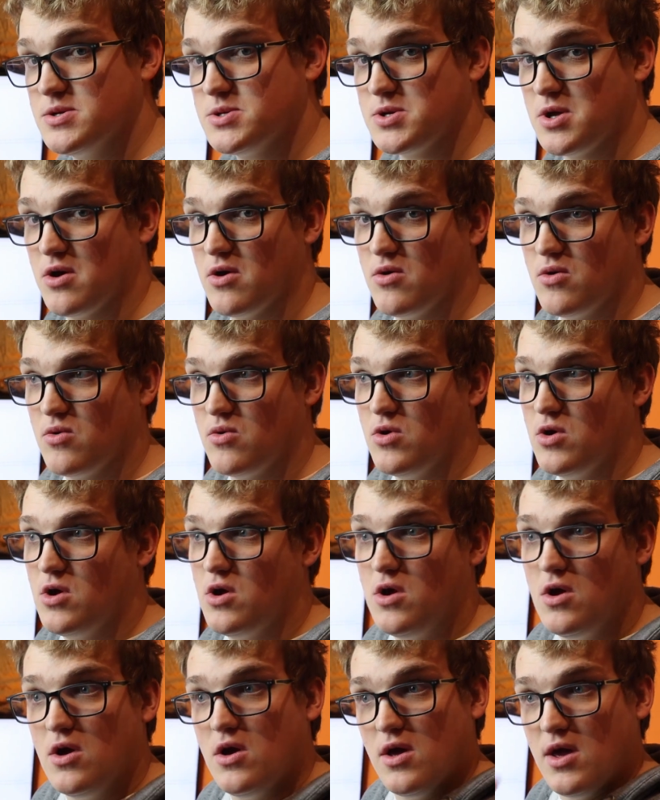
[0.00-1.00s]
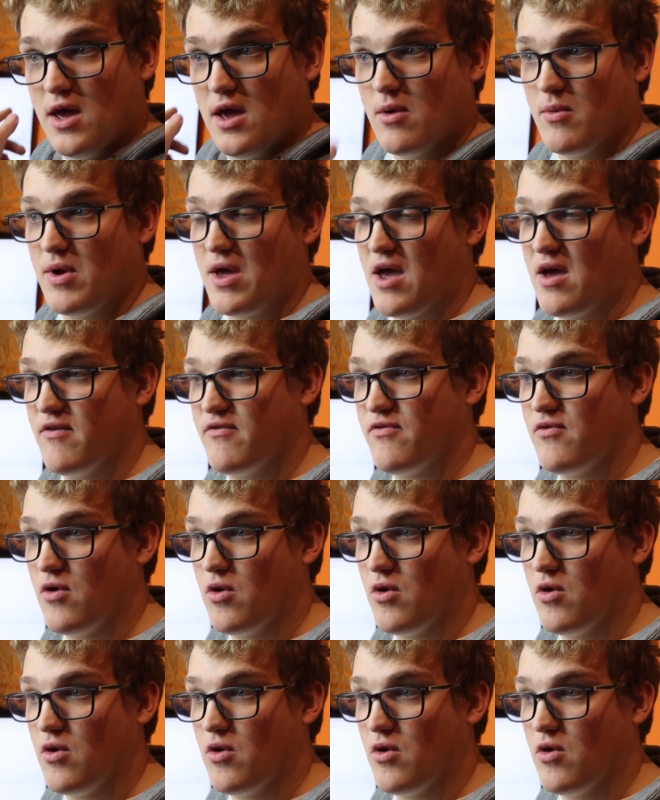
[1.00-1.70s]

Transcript: So here we have